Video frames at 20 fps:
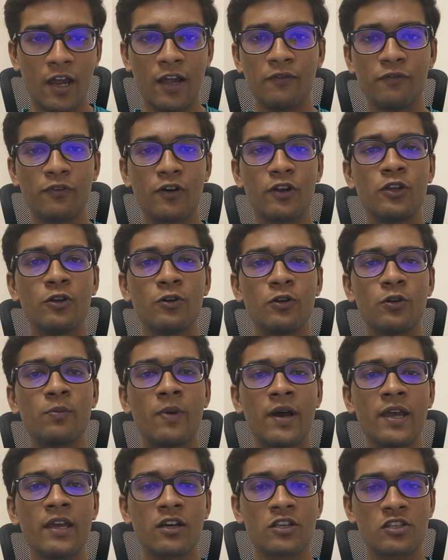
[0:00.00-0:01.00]
And for you to
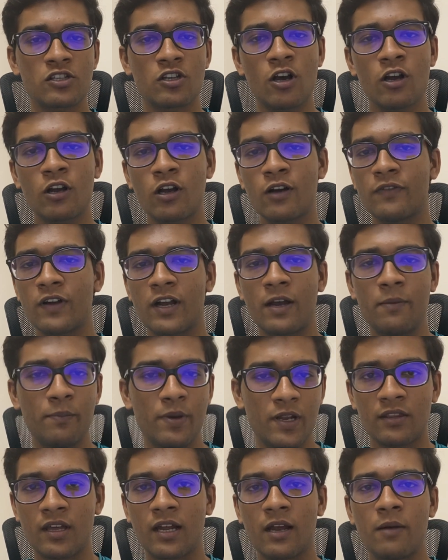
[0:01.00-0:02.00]
buy a stock of a
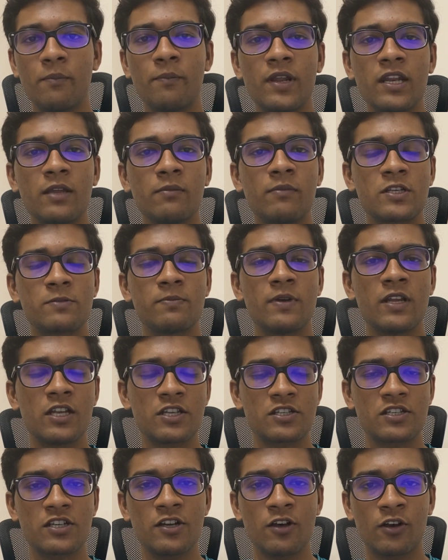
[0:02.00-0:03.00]
company, the company must be
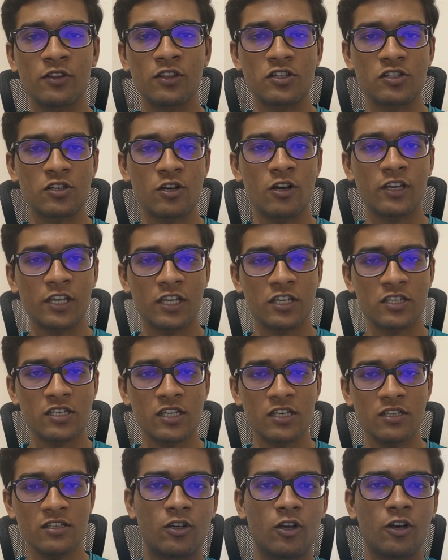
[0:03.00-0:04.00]
listed on the stock exchange.